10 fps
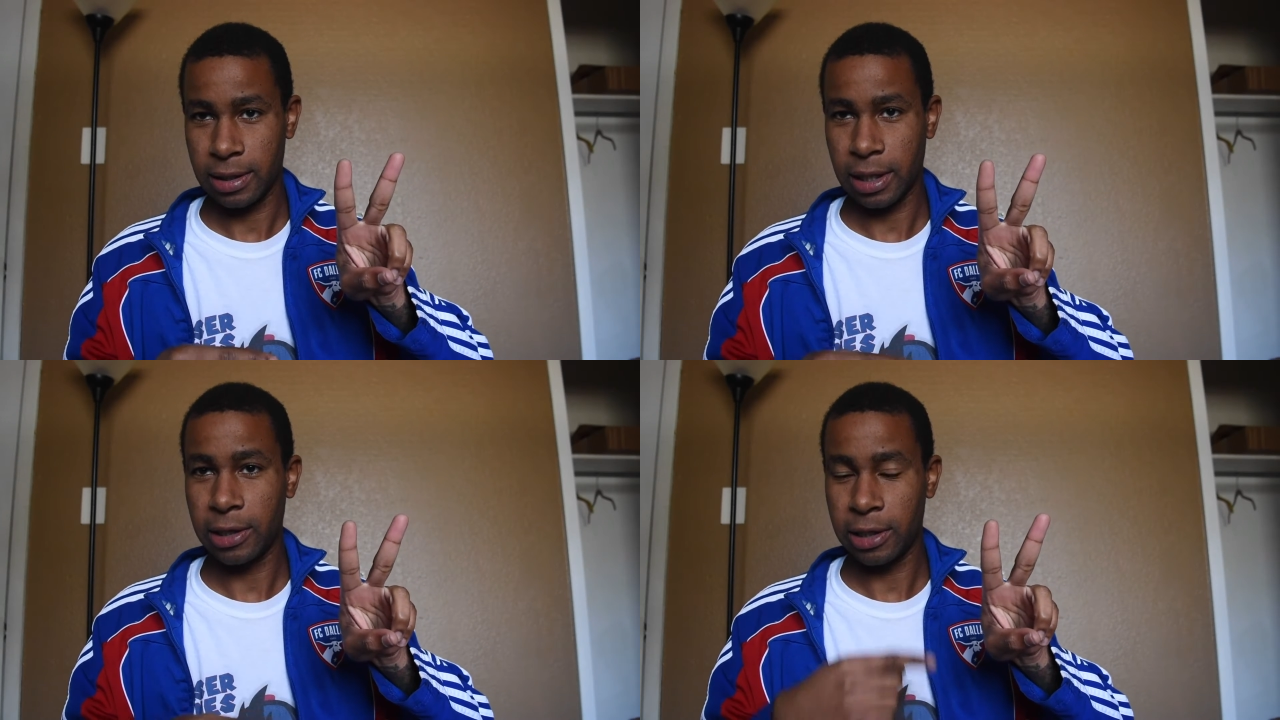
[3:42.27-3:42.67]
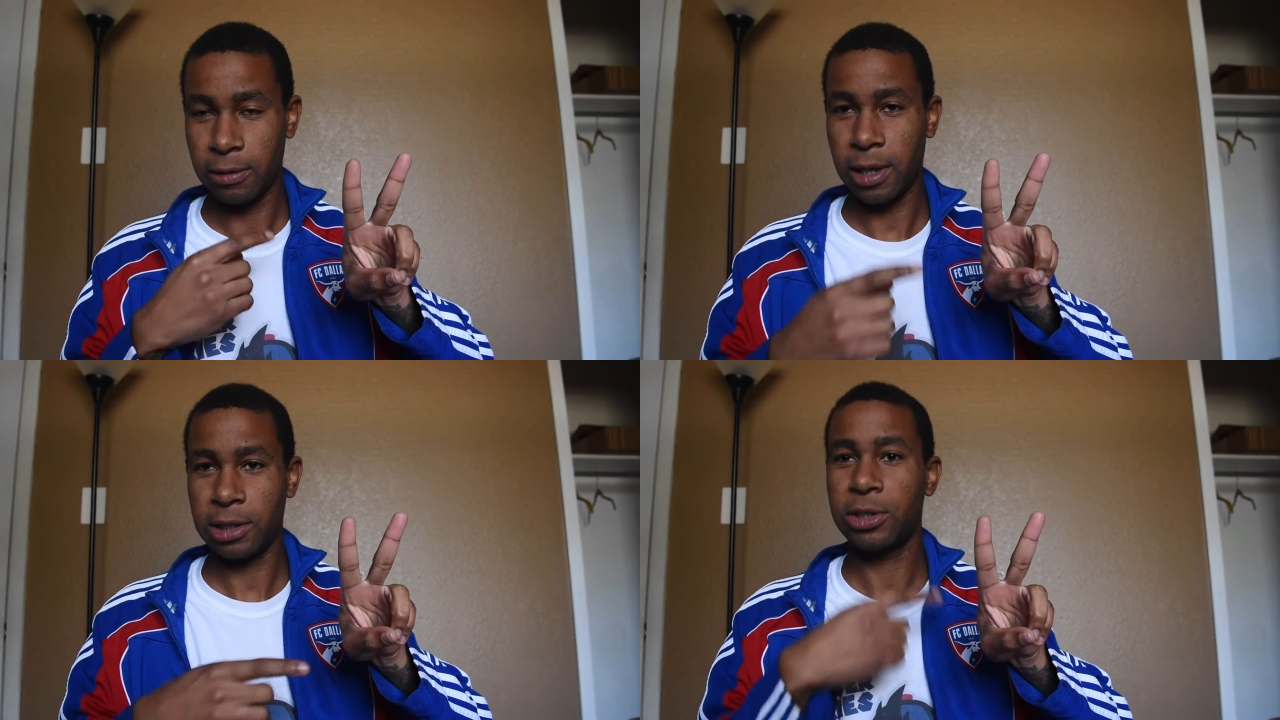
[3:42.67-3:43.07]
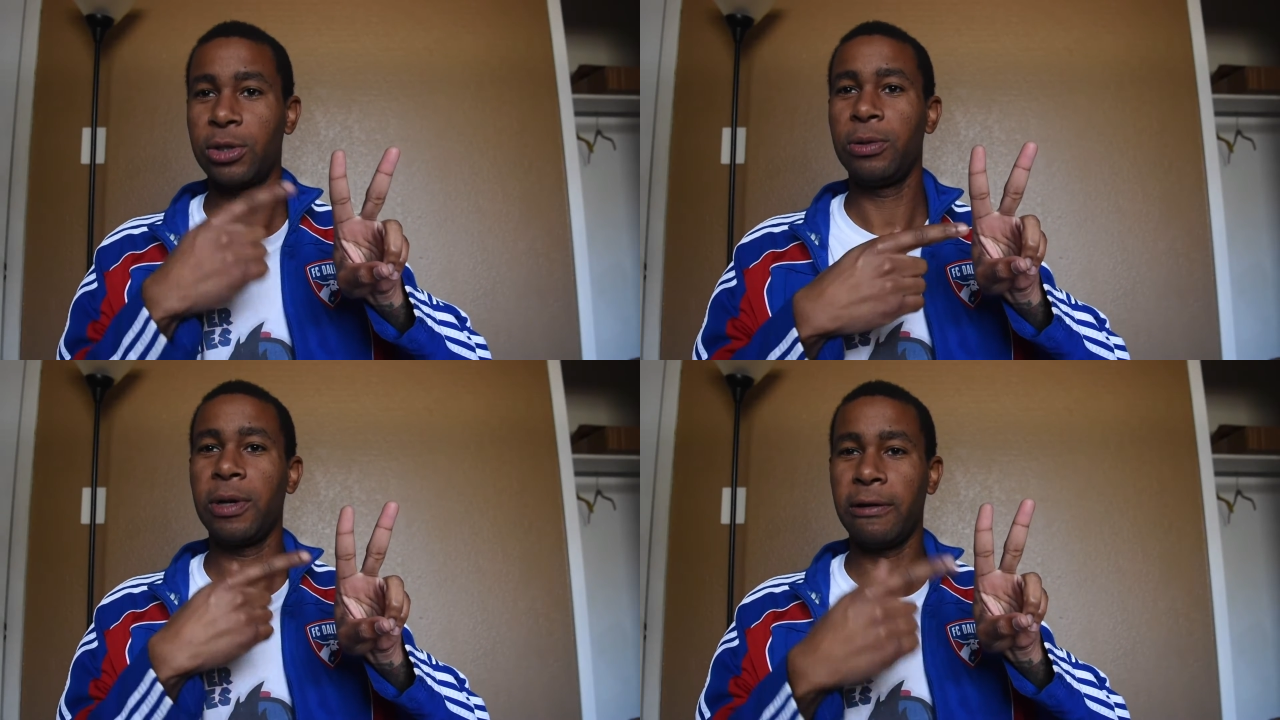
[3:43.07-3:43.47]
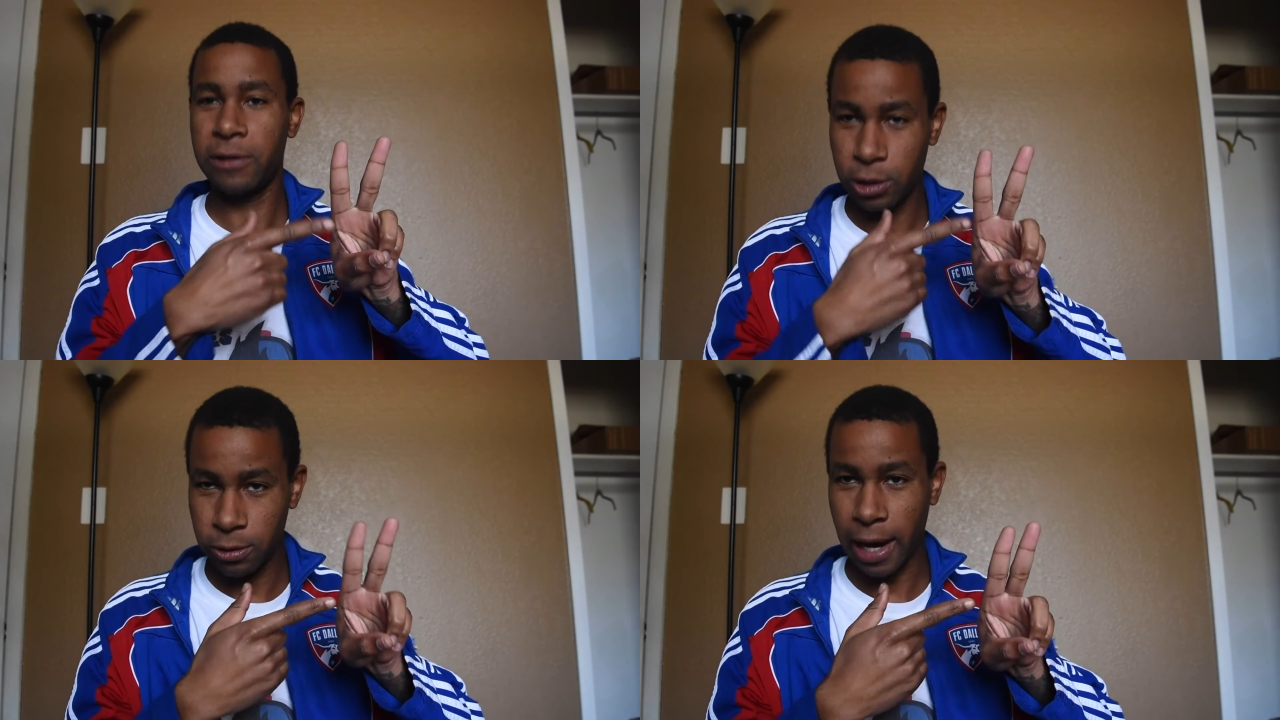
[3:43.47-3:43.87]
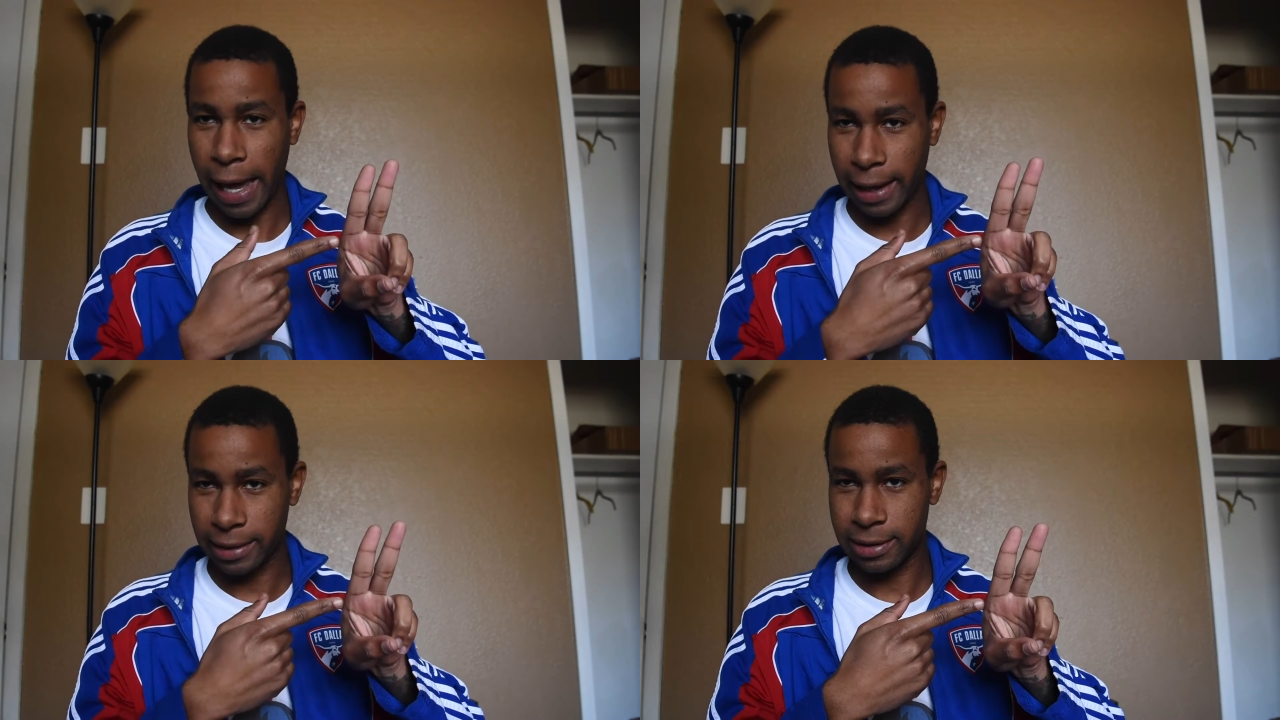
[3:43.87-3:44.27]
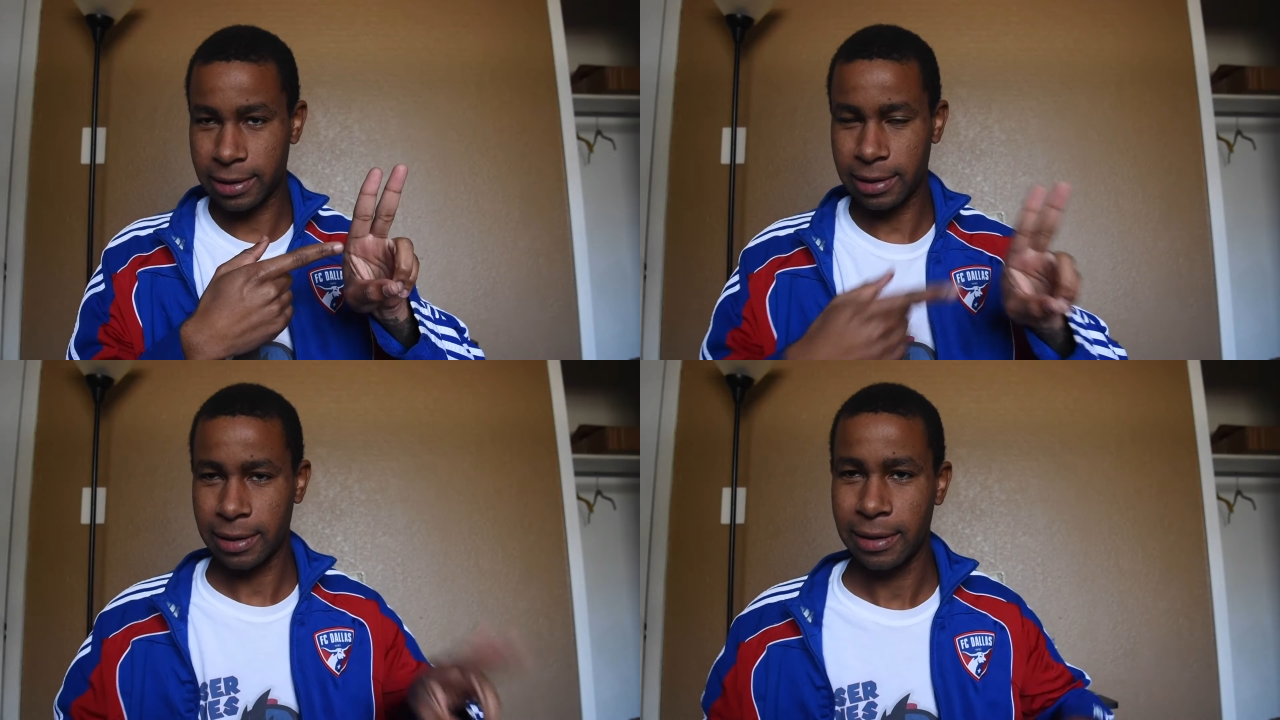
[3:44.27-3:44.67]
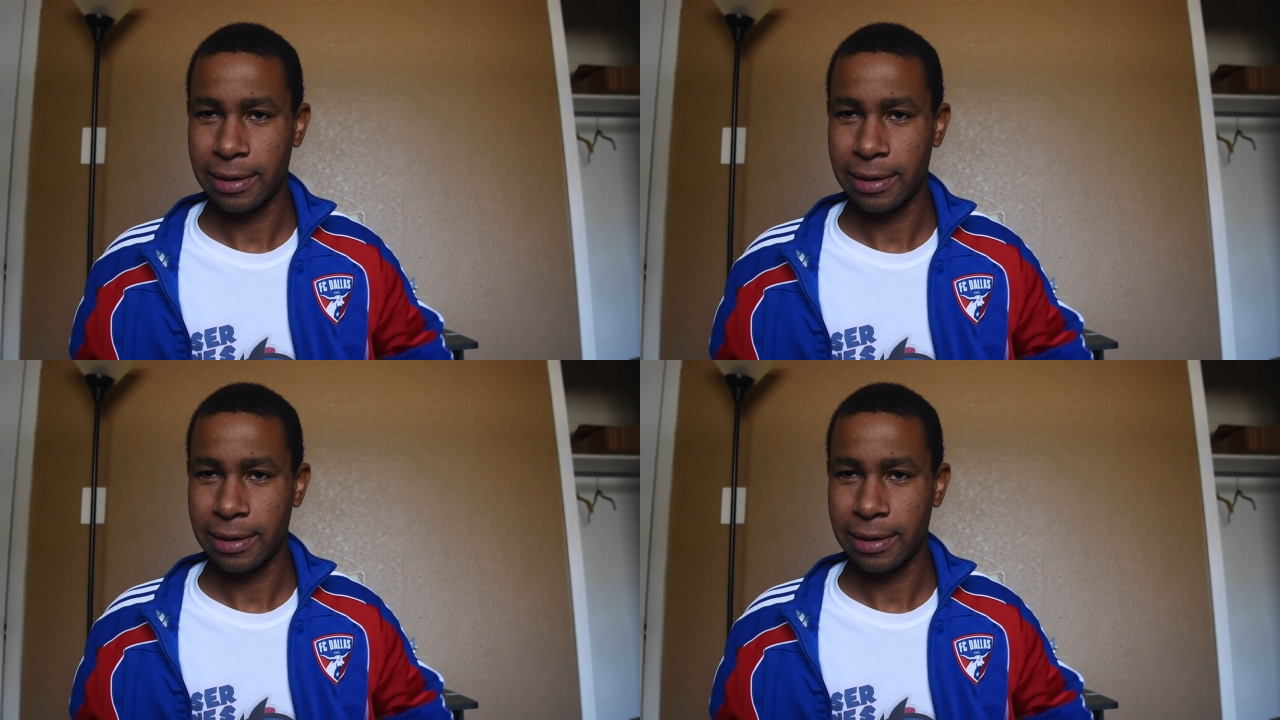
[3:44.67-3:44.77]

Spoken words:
Now you're gonna watch two of two ads.